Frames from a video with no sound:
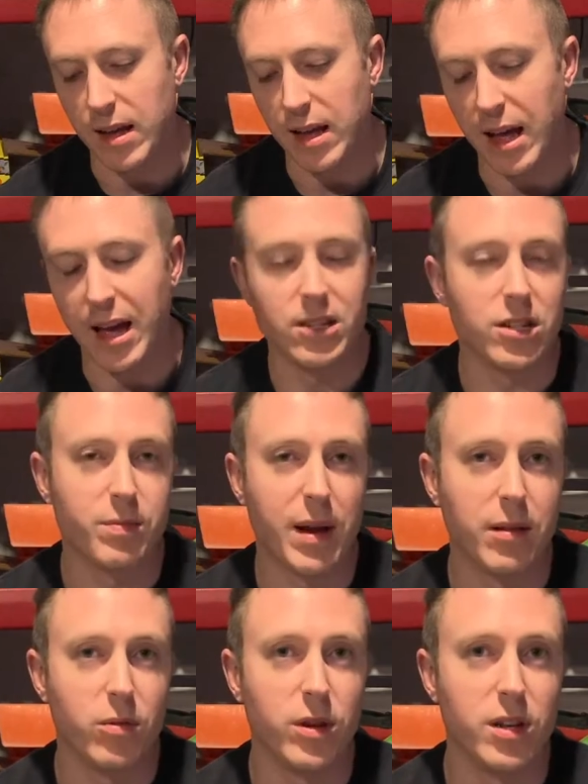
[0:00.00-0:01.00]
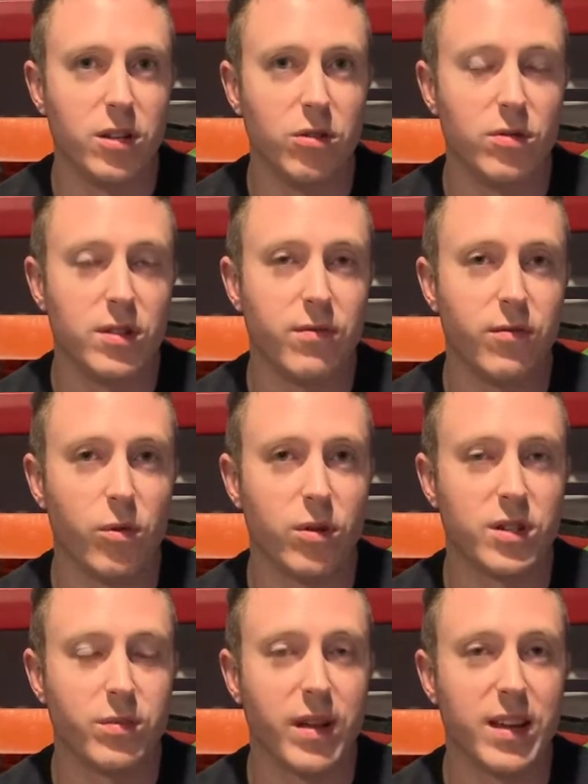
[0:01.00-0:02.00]
I just probably wouldn't use it for
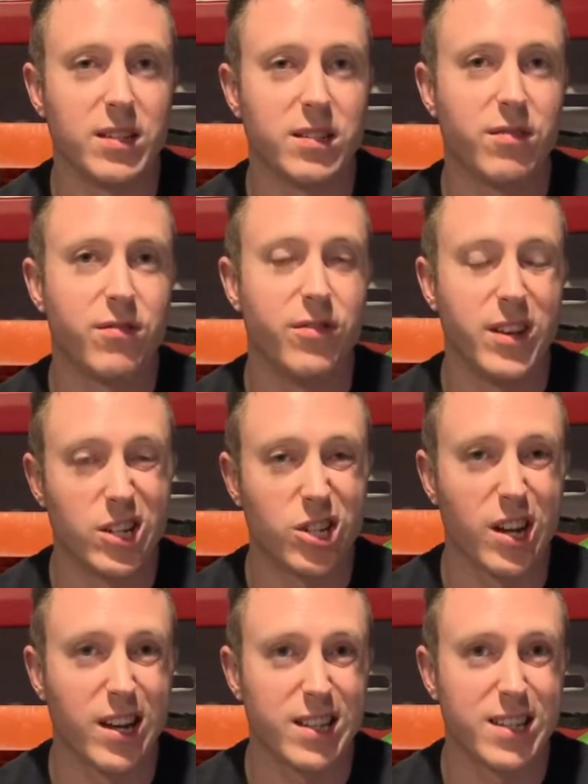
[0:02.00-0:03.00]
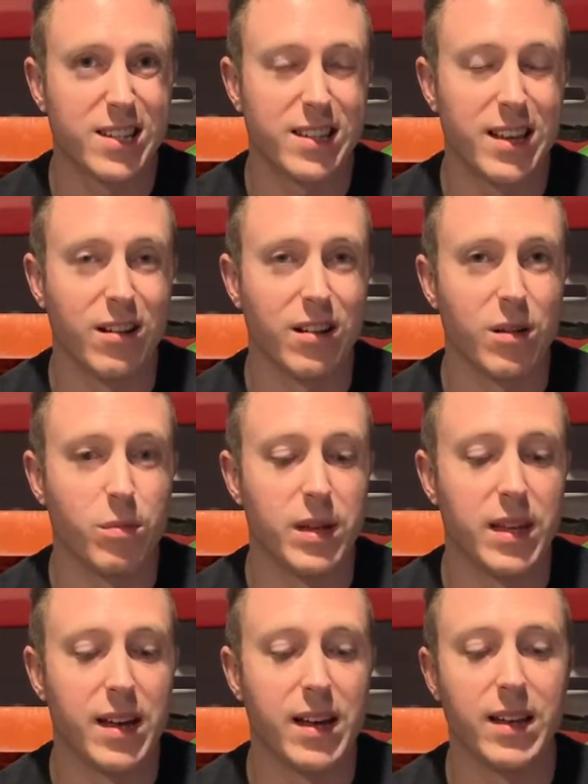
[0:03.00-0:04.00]
some nice finish cuts that are going to
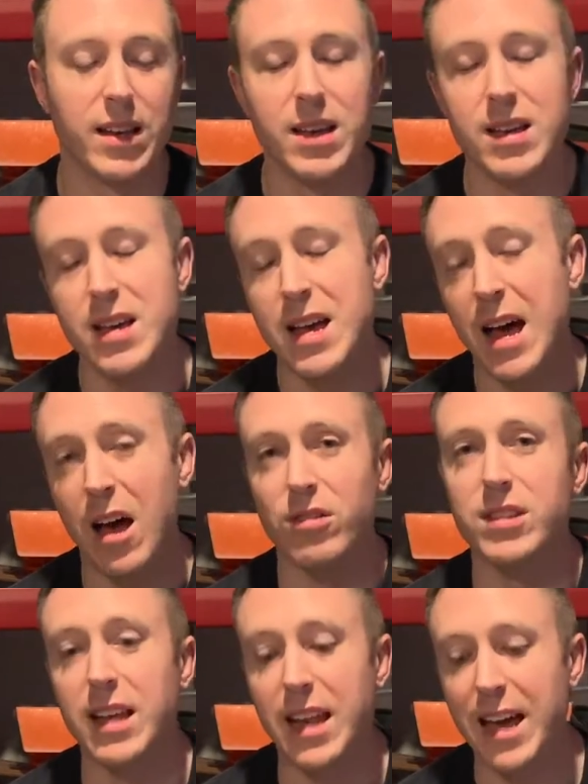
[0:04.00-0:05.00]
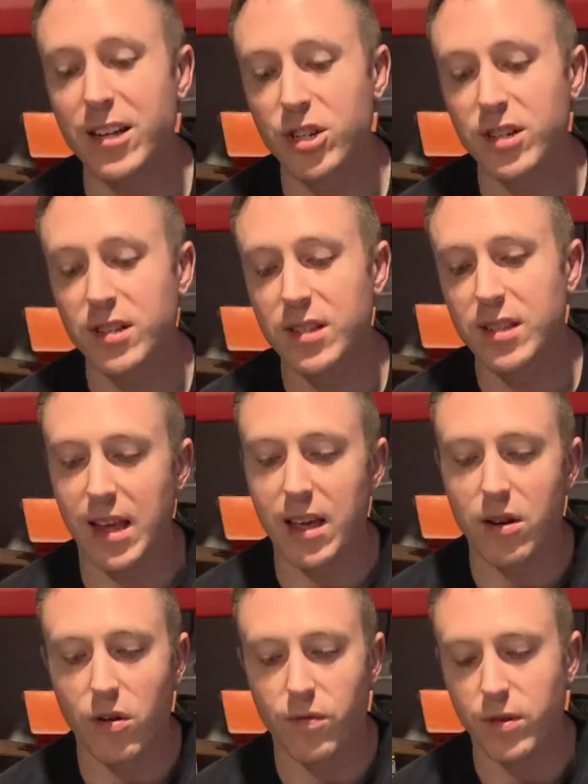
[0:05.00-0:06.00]
be on outside edges, and
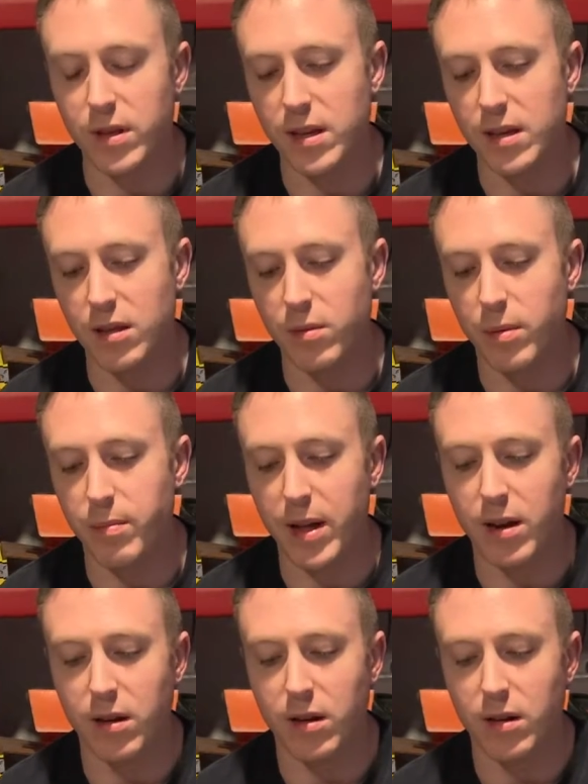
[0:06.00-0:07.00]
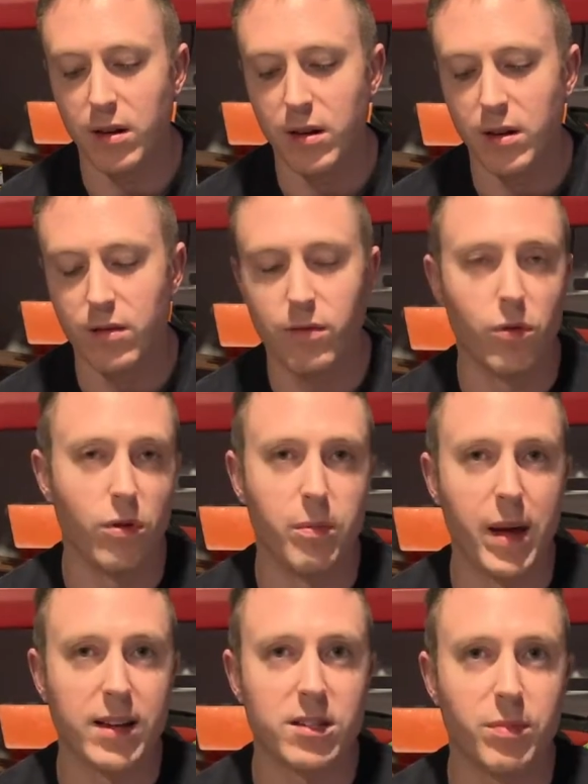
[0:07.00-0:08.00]
hopefully a little bit better for
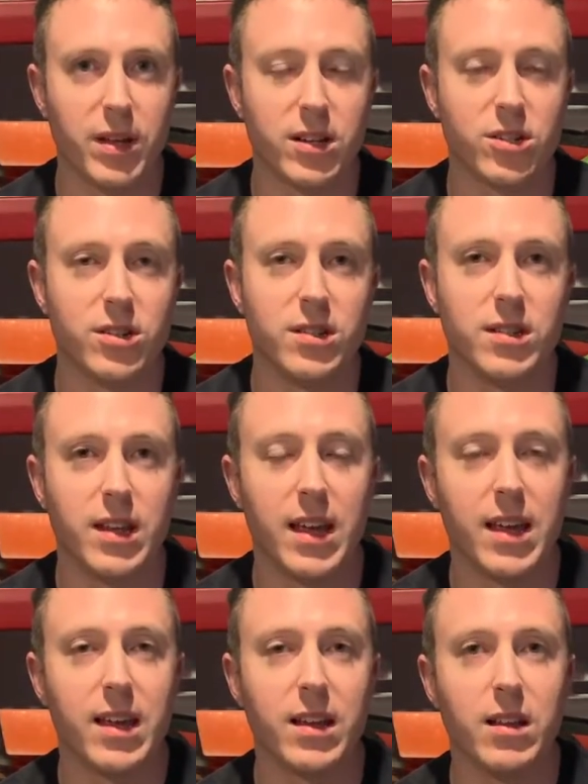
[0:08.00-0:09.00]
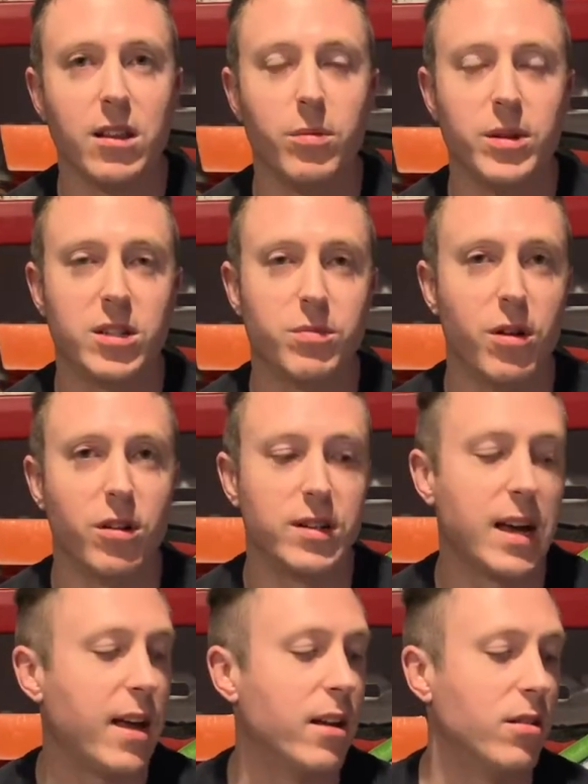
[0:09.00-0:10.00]
backsplashes and a little bit smaller
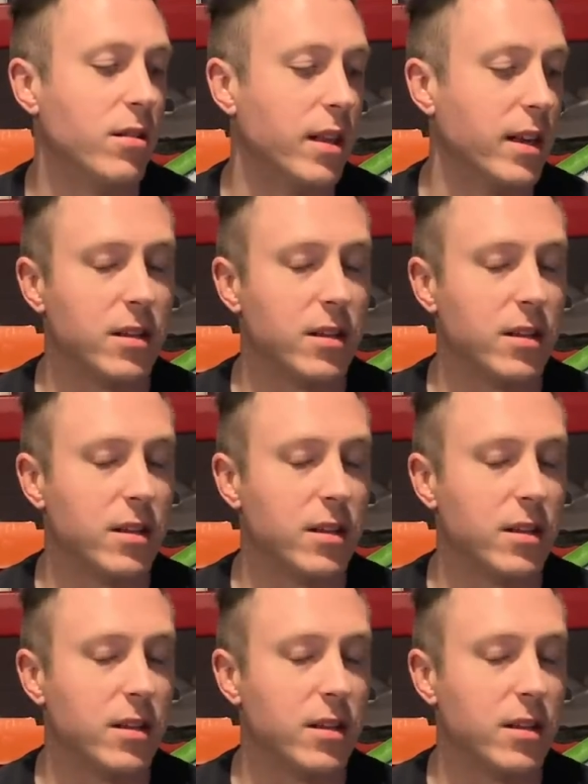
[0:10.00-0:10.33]
tile like